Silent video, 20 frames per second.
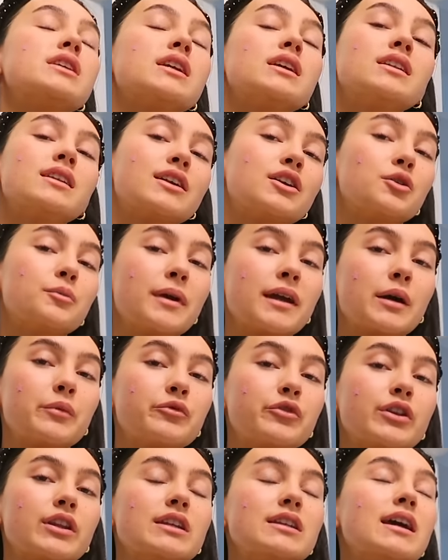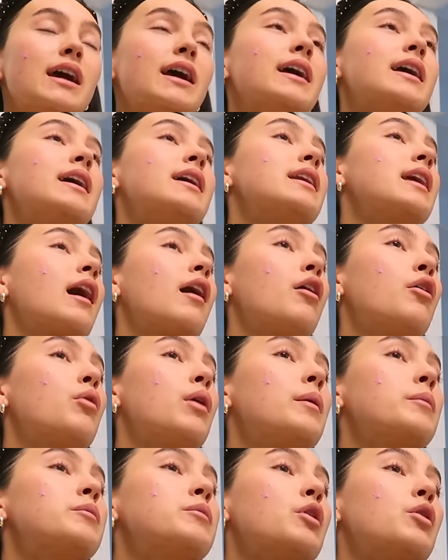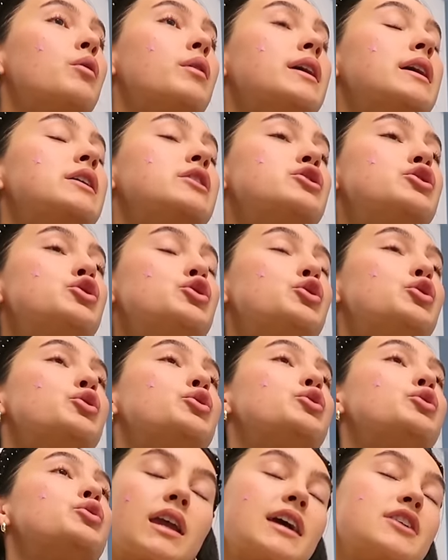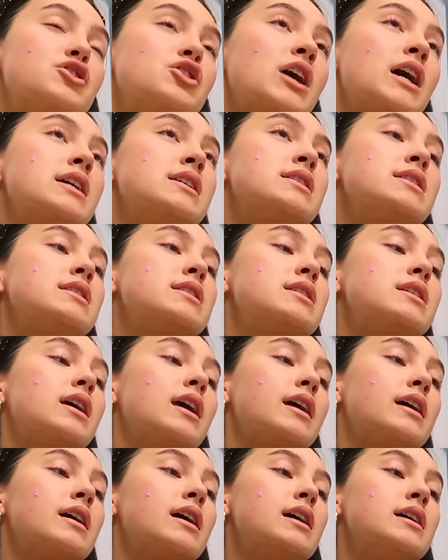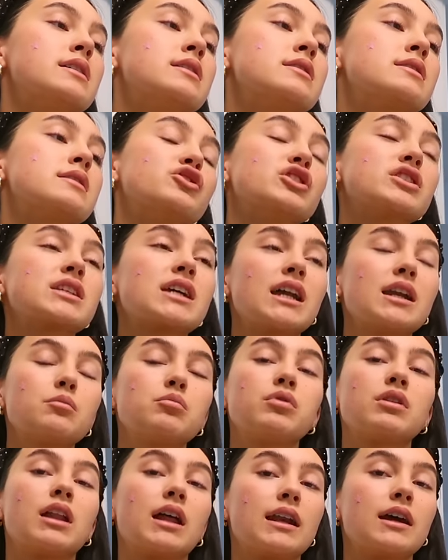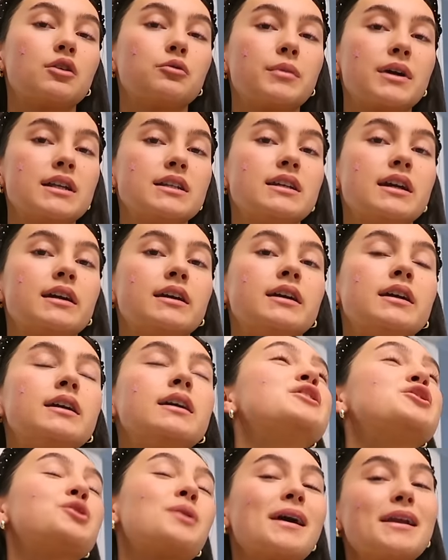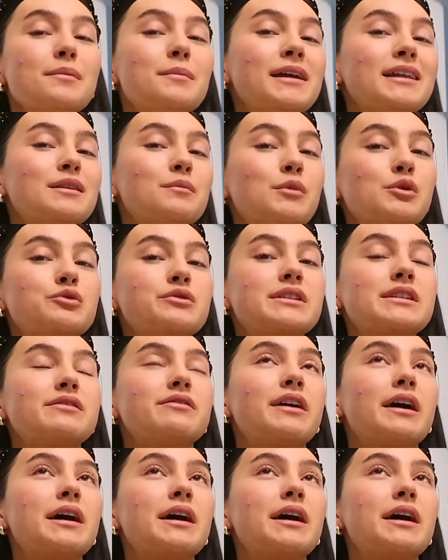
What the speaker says: did a little makeup for the day. Now I'm going to get dressed and just kind of plan out my day, try to make the most of